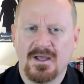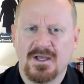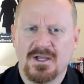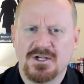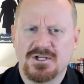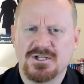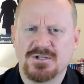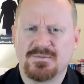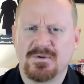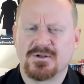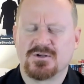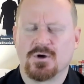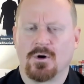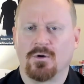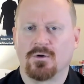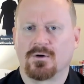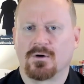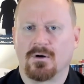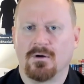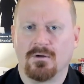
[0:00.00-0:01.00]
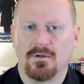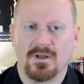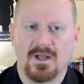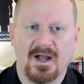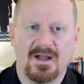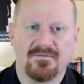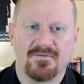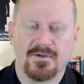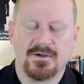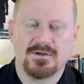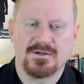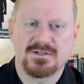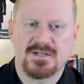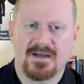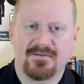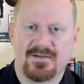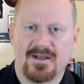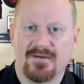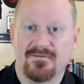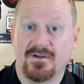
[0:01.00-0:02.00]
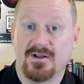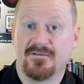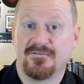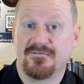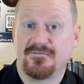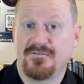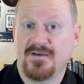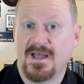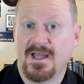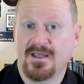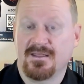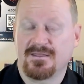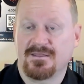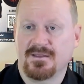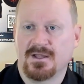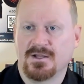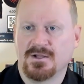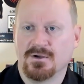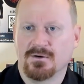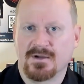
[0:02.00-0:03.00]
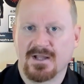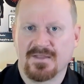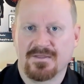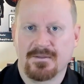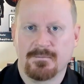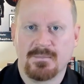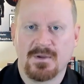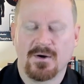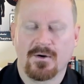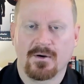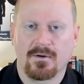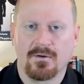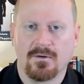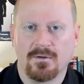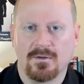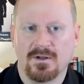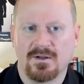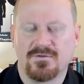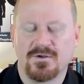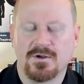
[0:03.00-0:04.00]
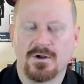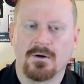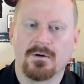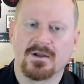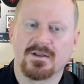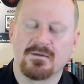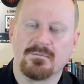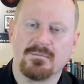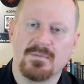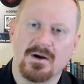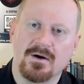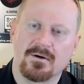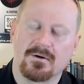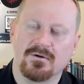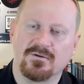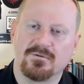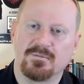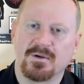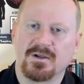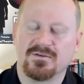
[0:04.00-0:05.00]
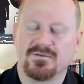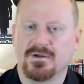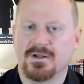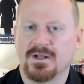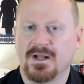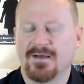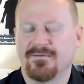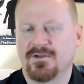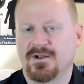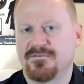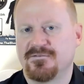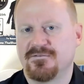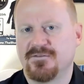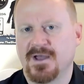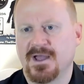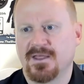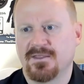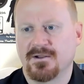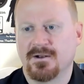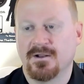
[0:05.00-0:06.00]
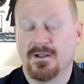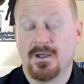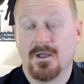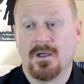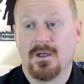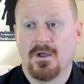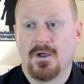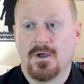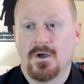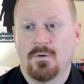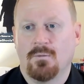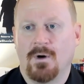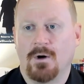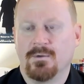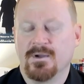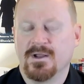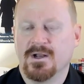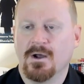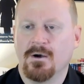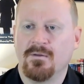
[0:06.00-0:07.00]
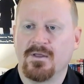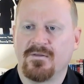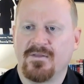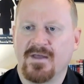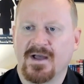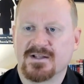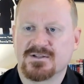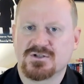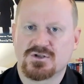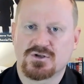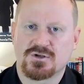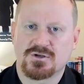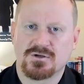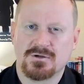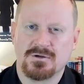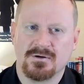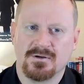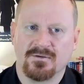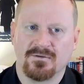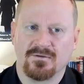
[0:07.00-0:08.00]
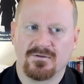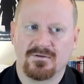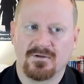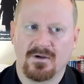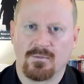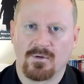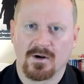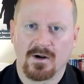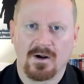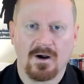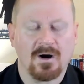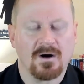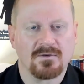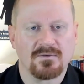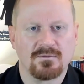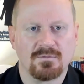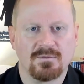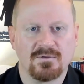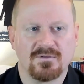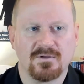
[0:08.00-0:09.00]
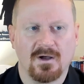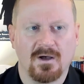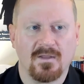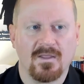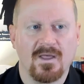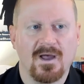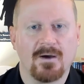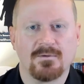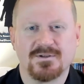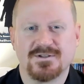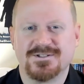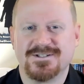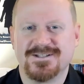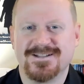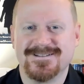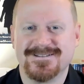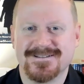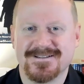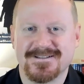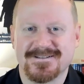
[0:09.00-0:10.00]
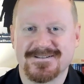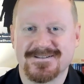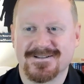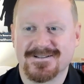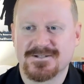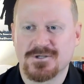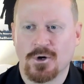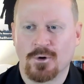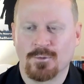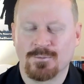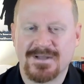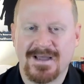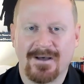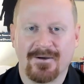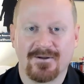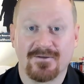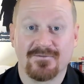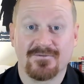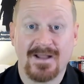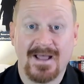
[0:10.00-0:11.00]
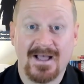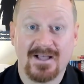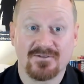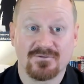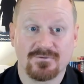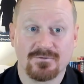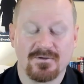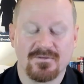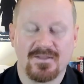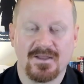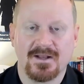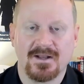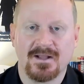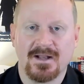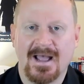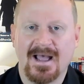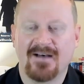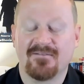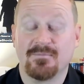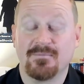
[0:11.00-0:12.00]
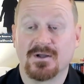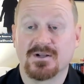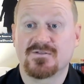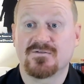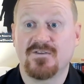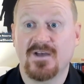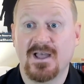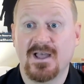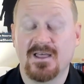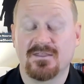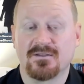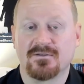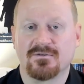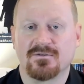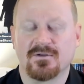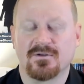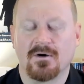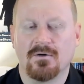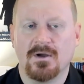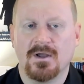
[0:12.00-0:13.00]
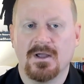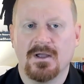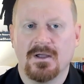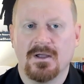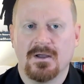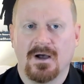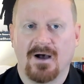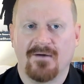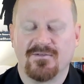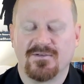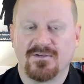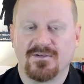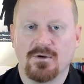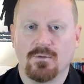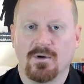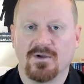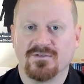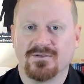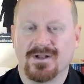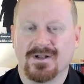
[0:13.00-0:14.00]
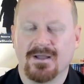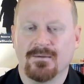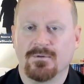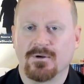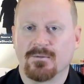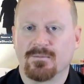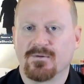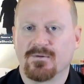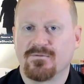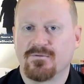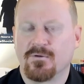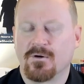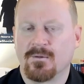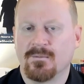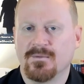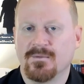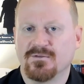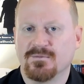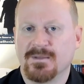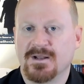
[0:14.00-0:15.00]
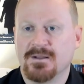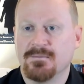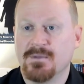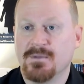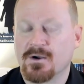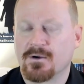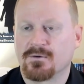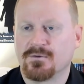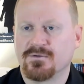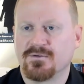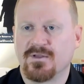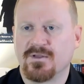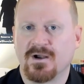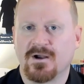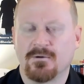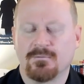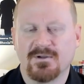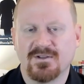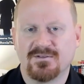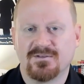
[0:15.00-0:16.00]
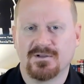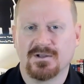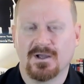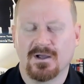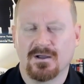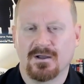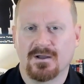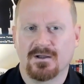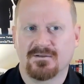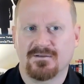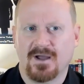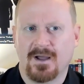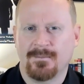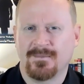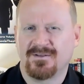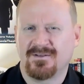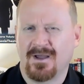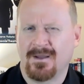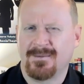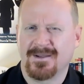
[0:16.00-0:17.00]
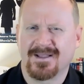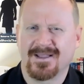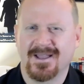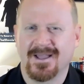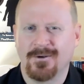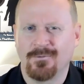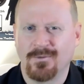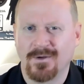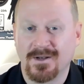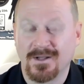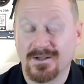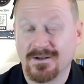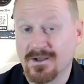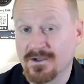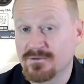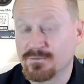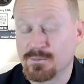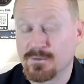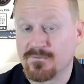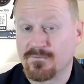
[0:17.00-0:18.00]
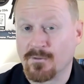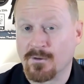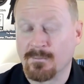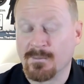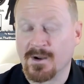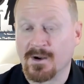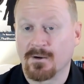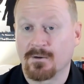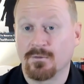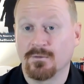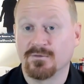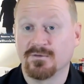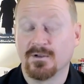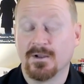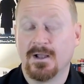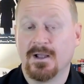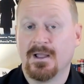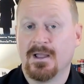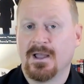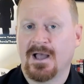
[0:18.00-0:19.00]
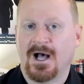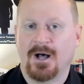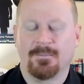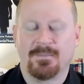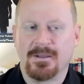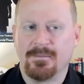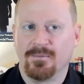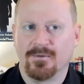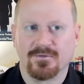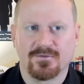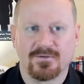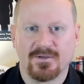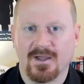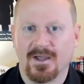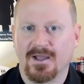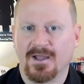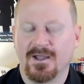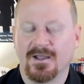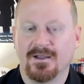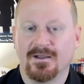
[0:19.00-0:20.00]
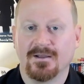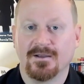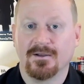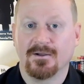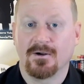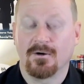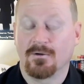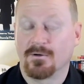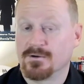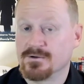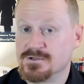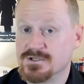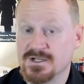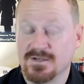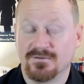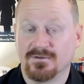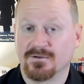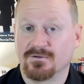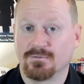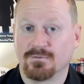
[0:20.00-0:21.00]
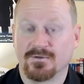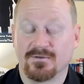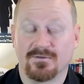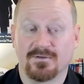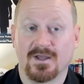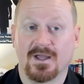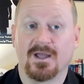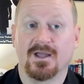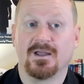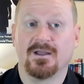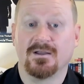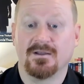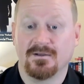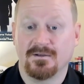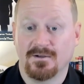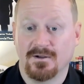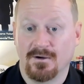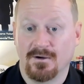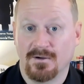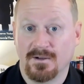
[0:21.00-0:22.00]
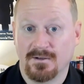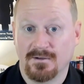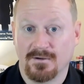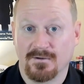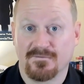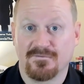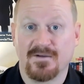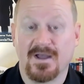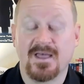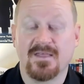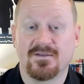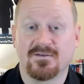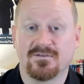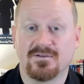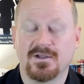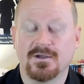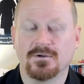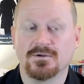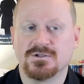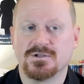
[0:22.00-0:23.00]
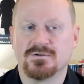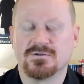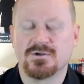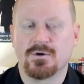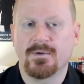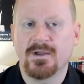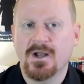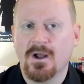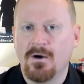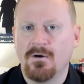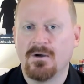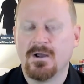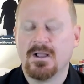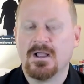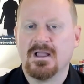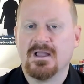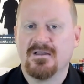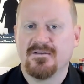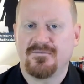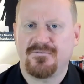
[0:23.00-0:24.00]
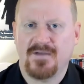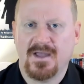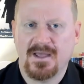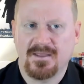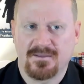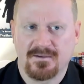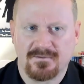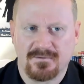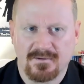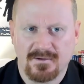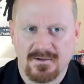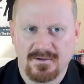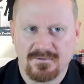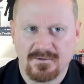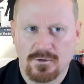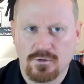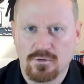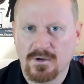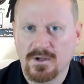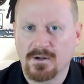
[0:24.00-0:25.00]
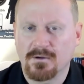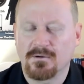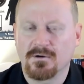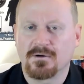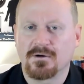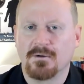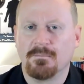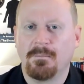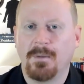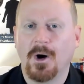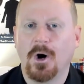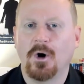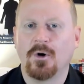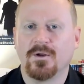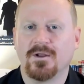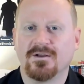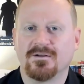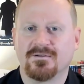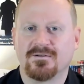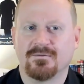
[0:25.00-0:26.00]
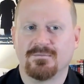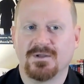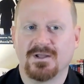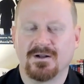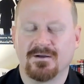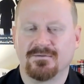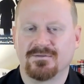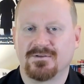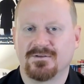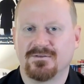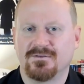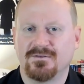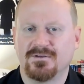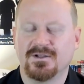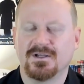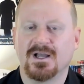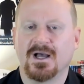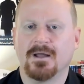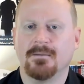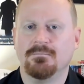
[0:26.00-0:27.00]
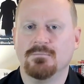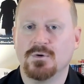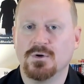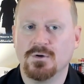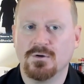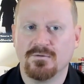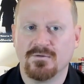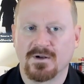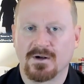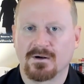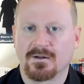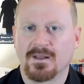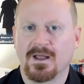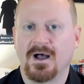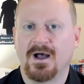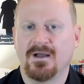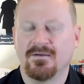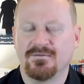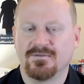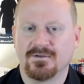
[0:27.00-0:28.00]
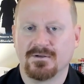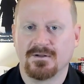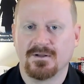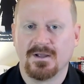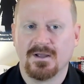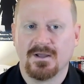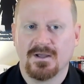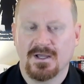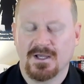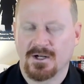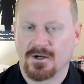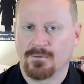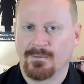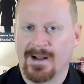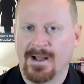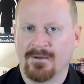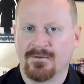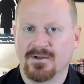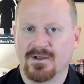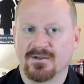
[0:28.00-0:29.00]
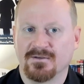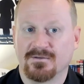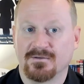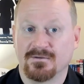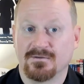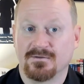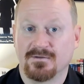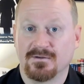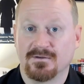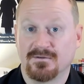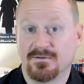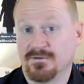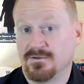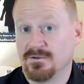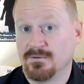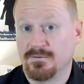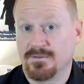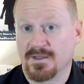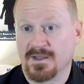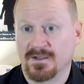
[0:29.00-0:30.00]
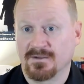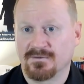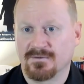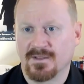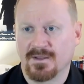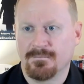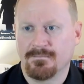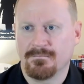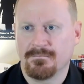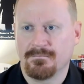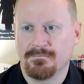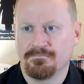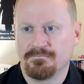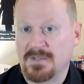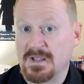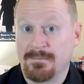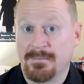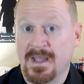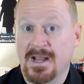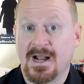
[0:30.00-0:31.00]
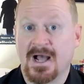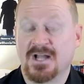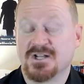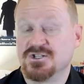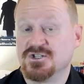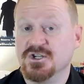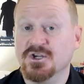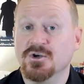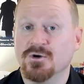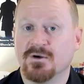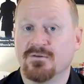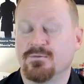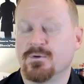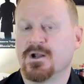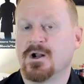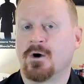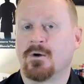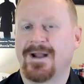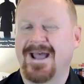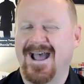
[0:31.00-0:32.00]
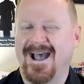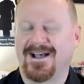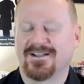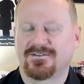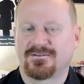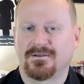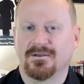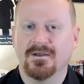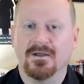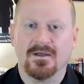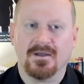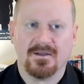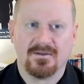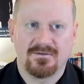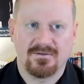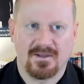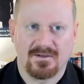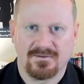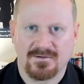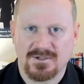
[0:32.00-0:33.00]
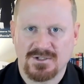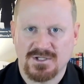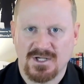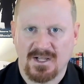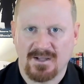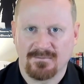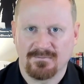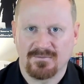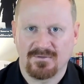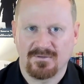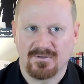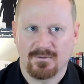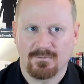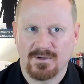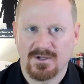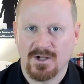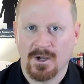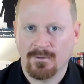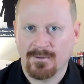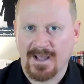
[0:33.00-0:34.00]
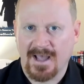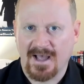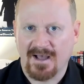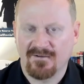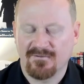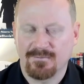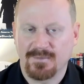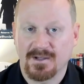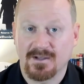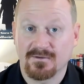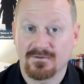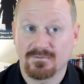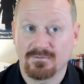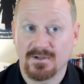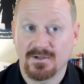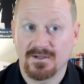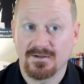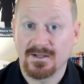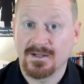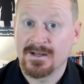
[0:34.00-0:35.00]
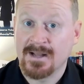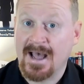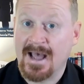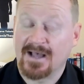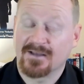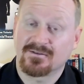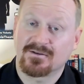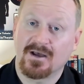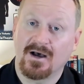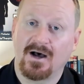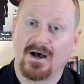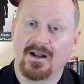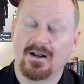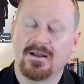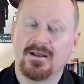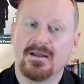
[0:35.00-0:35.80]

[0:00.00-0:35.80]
she's been told her whole life that you just have to have enough faith and you'll get the miracle. And if you don't get the miracle, it's because you didn't have enough faith. And while we know that that's true in some regards, we saw that with Jesus in his hometown of Nazareth. They didn't have much faith, and so obviously he wasn't able to perform as many miracles there. And we see time and time again when he does perform miracles, how people say, or Jesus would say, your faith has healed you. So we know faith is a critical component to being able to see God move in our lives and around us, and to do things that He may not do if we don't ask. It says in James that we don't have because we didn't ask God.